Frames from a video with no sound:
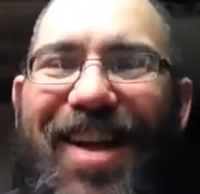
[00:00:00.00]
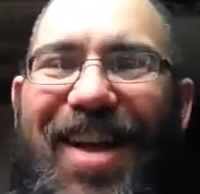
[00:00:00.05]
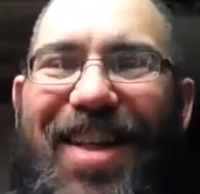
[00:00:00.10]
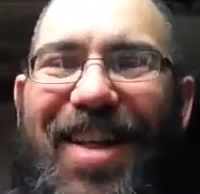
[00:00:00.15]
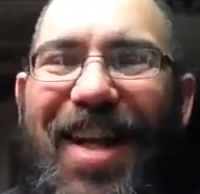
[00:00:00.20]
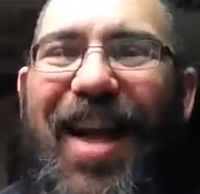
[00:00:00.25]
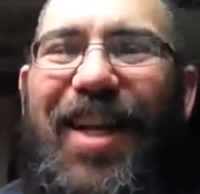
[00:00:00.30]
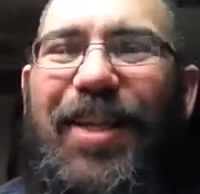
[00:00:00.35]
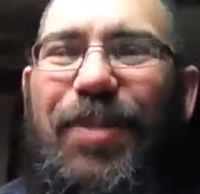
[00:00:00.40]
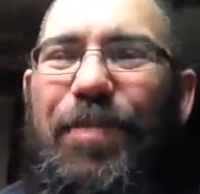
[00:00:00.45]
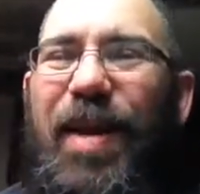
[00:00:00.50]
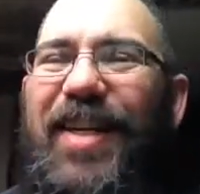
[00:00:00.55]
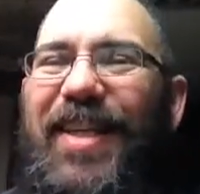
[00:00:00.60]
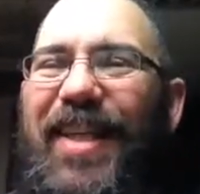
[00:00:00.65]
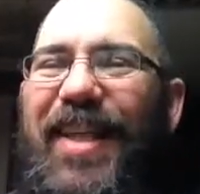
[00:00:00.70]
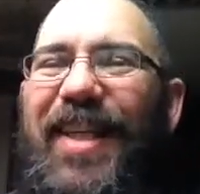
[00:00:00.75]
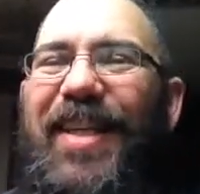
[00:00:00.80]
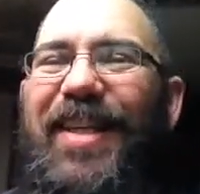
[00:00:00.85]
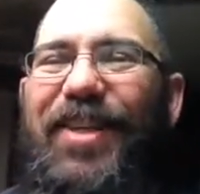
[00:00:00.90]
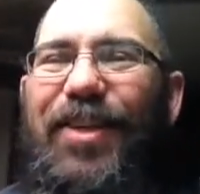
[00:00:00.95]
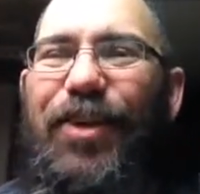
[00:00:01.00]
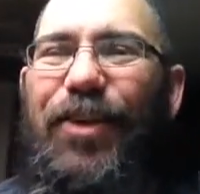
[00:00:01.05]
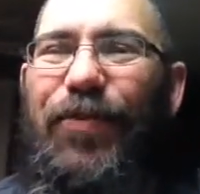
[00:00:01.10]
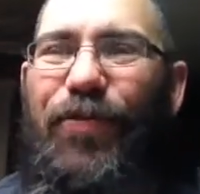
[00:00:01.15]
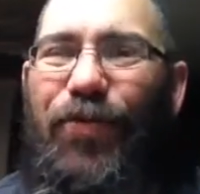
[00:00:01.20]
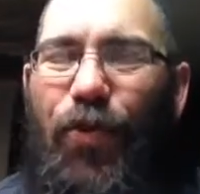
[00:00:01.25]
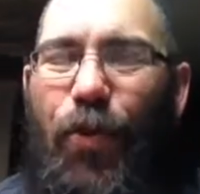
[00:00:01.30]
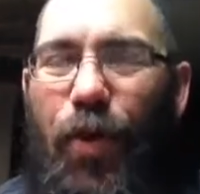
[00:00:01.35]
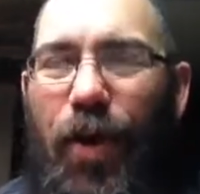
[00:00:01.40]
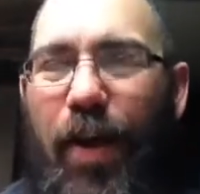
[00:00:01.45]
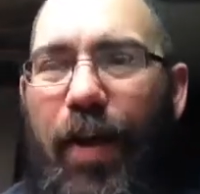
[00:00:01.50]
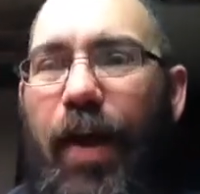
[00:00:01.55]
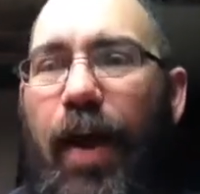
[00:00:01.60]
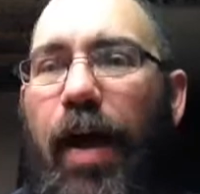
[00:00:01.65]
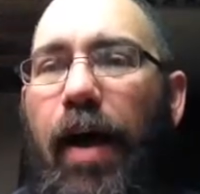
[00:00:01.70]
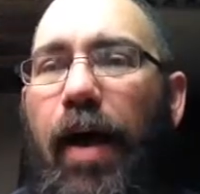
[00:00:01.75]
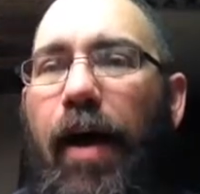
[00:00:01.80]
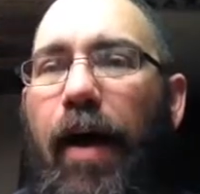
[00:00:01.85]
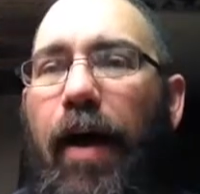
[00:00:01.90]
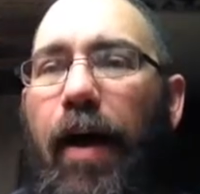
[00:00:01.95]
That's my teaser for it.
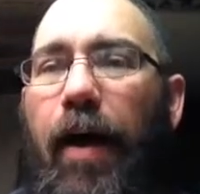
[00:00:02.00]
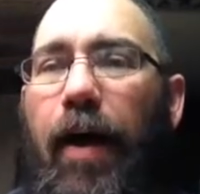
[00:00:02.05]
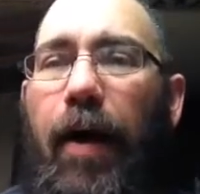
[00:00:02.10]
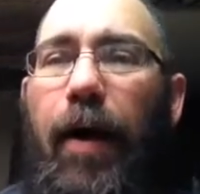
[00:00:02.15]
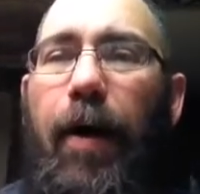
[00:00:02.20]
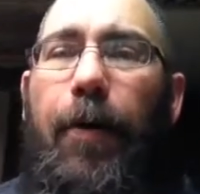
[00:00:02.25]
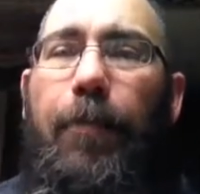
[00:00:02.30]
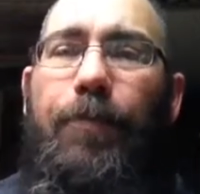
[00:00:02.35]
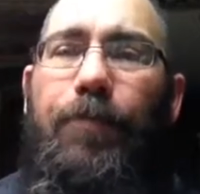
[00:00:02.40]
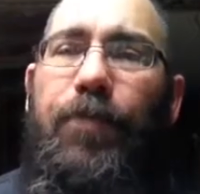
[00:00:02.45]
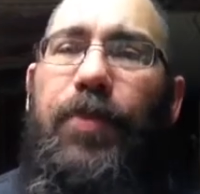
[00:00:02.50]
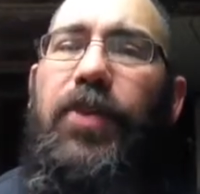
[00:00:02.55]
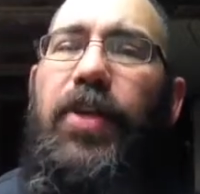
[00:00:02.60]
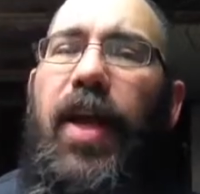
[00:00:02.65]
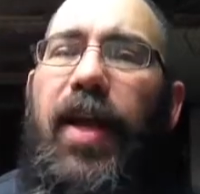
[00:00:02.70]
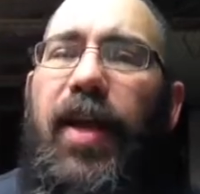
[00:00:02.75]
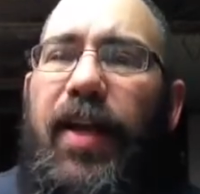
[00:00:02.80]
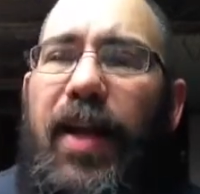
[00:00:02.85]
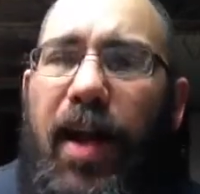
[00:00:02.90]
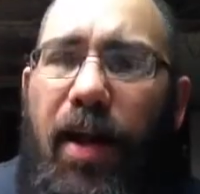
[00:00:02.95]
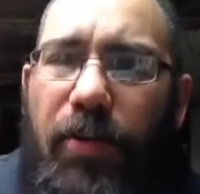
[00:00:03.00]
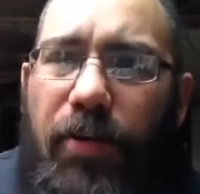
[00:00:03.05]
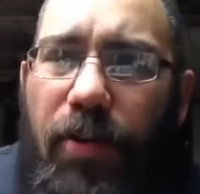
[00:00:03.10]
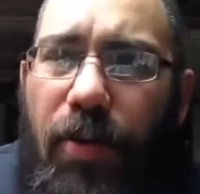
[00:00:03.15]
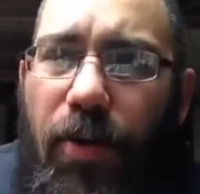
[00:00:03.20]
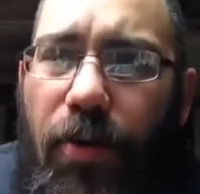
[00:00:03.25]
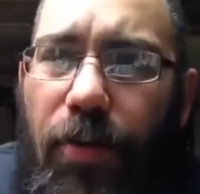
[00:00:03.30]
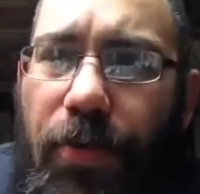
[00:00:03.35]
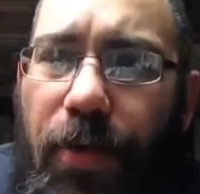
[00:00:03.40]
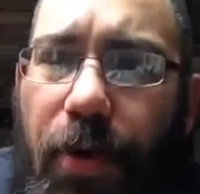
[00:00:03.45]
Check it out though.